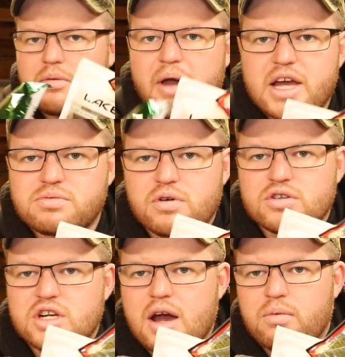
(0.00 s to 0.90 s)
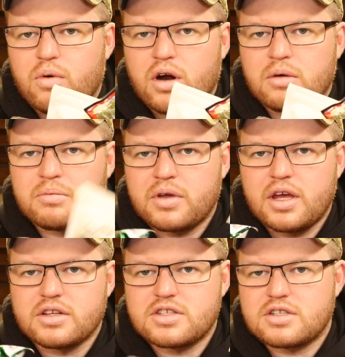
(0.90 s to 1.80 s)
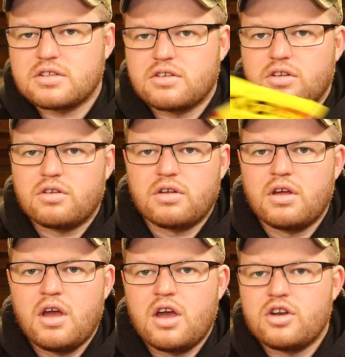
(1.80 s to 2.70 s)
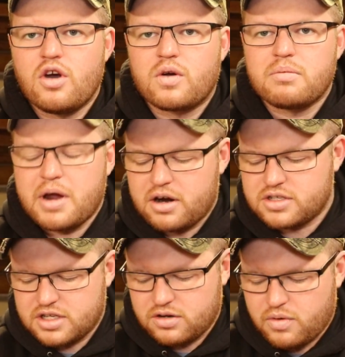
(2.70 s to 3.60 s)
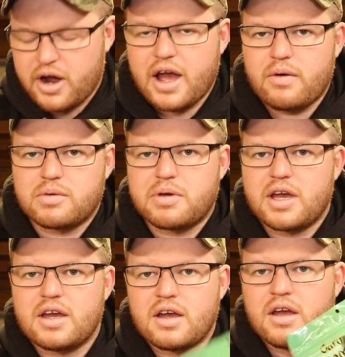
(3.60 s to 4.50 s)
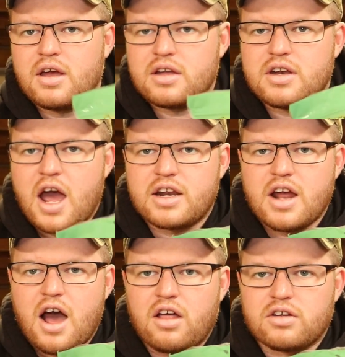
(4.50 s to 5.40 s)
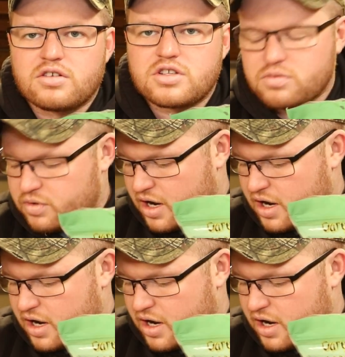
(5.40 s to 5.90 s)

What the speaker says: the Bass Pro Shop worm, it's no comparison to why I would pay $9 when